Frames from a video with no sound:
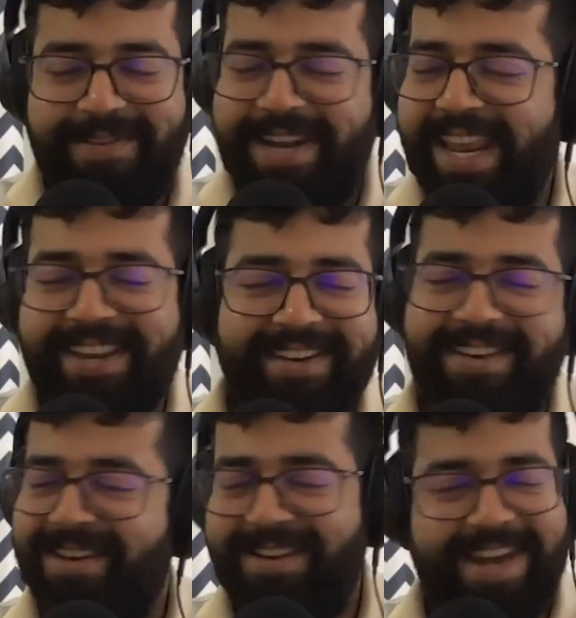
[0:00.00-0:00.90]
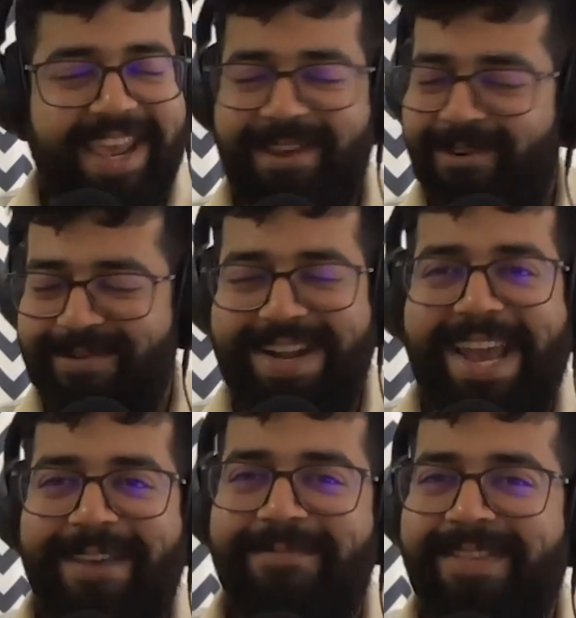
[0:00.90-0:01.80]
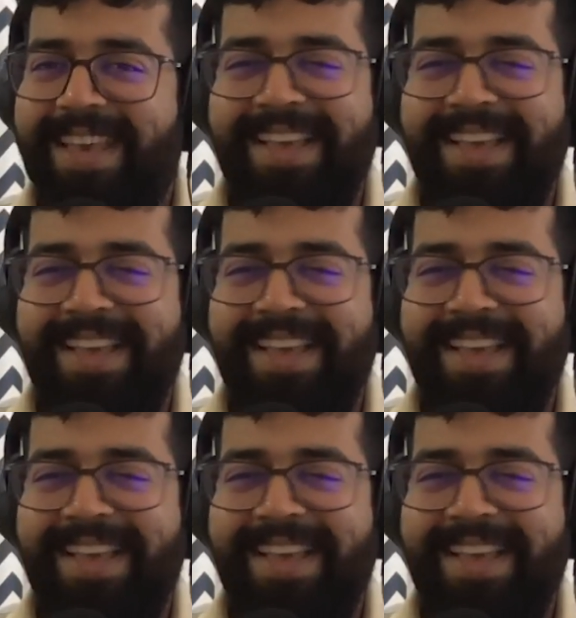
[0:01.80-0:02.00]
Take take your own time.